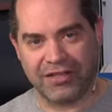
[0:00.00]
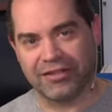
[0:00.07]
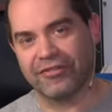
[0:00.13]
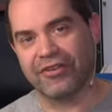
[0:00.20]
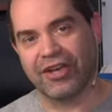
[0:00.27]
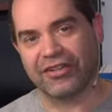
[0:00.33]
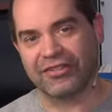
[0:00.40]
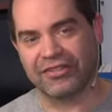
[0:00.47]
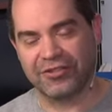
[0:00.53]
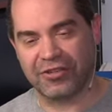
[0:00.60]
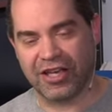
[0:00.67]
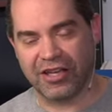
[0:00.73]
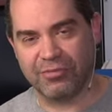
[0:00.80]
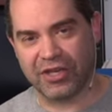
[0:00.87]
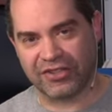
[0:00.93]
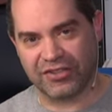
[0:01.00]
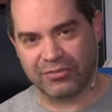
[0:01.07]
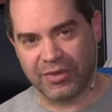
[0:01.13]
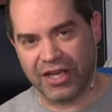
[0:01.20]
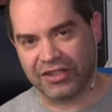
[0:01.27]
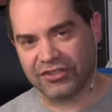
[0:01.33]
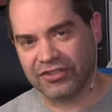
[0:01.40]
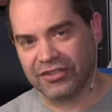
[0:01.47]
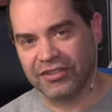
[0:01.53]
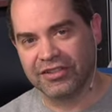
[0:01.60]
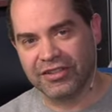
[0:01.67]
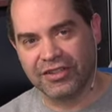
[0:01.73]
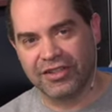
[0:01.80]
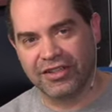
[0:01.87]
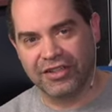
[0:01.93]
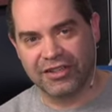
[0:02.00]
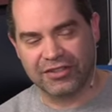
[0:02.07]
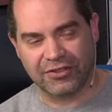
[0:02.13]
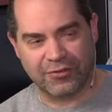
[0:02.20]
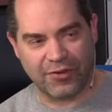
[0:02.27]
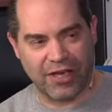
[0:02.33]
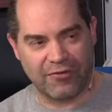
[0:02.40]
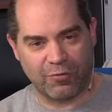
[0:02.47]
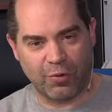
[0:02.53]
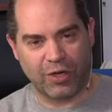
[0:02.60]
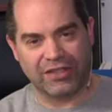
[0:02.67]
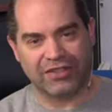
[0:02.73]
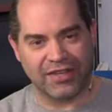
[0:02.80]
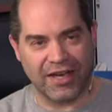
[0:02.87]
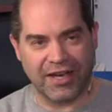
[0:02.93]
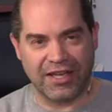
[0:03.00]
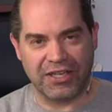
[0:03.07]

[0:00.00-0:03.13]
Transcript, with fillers: device. You can't mix and match. And so if you have one die,